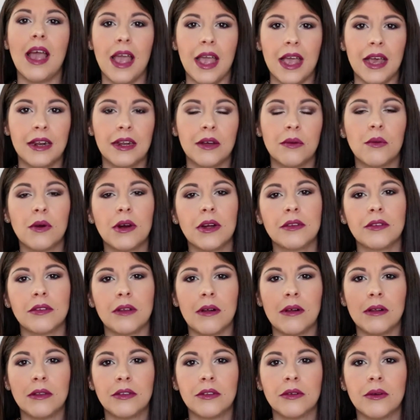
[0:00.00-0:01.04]
and it works
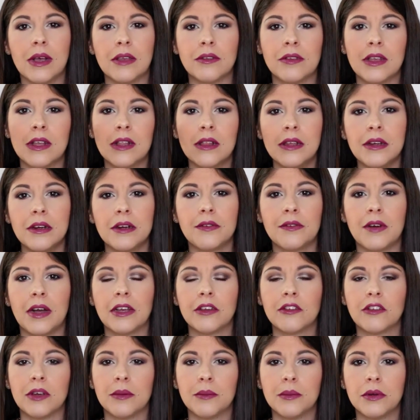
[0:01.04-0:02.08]
also as a clarifying
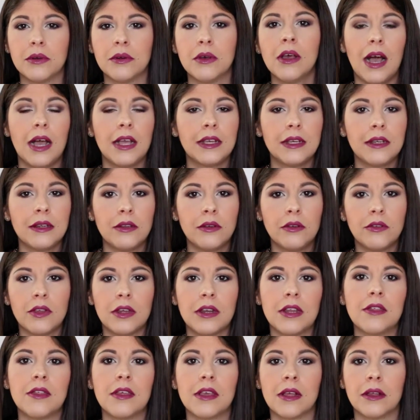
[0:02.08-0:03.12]
shampoo. I can use
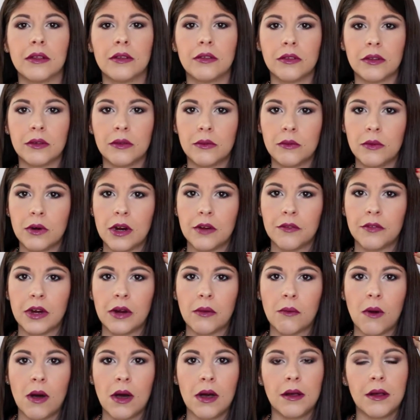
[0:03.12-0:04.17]
anything else wherever
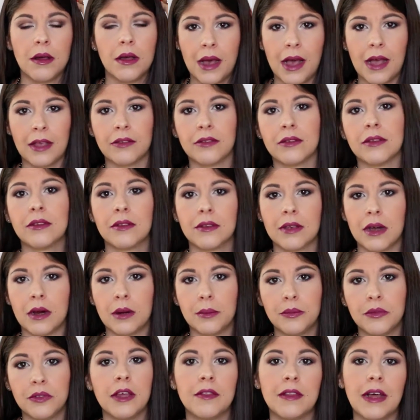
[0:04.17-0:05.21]
I want past the
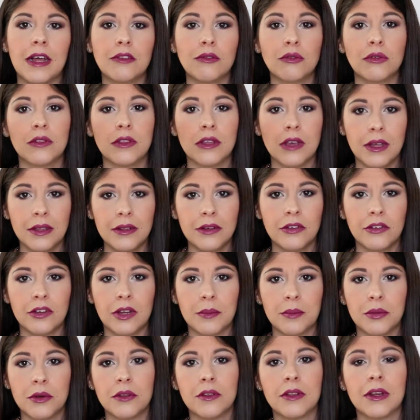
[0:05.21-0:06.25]
scalp. And that's where the other
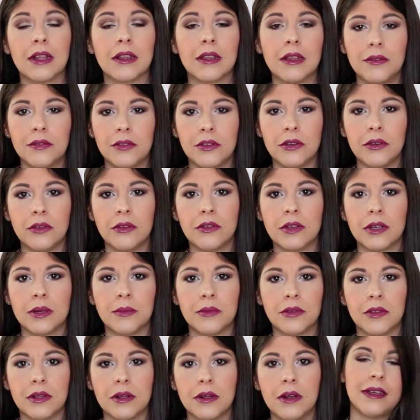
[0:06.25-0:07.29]
shampoo that I love to use
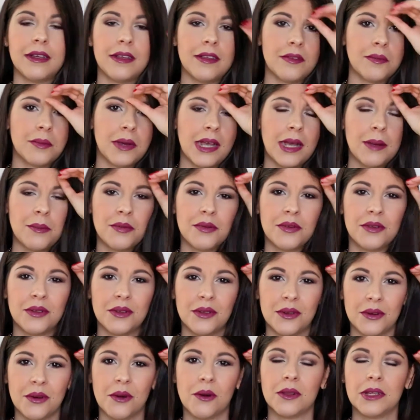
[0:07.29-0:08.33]
comes in. It is my
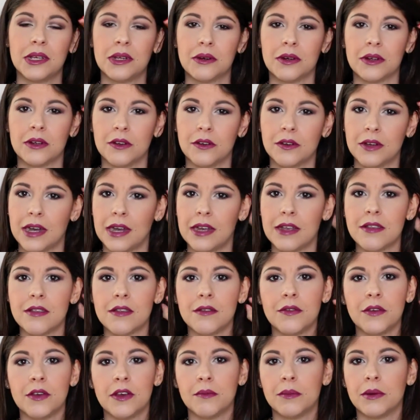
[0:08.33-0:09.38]
absolute holy grail, you guys.
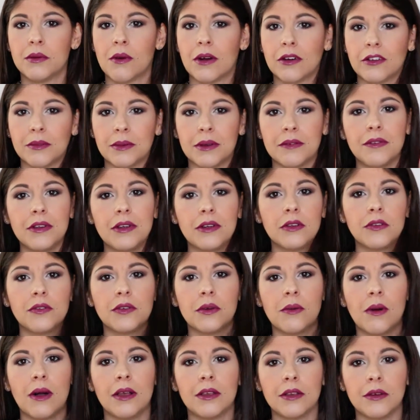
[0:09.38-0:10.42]
If you have been watching my videos for a
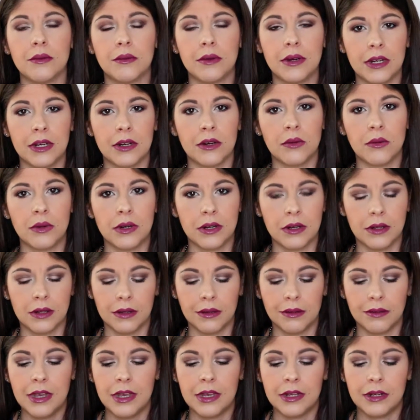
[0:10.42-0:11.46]
while, you already know what it
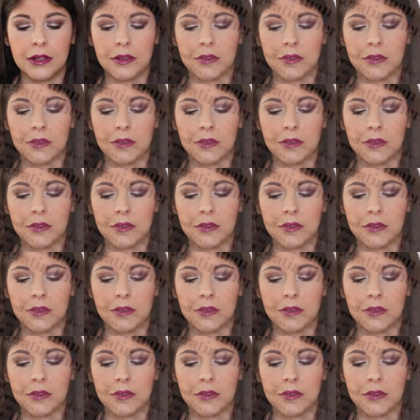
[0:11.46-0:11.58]
is. And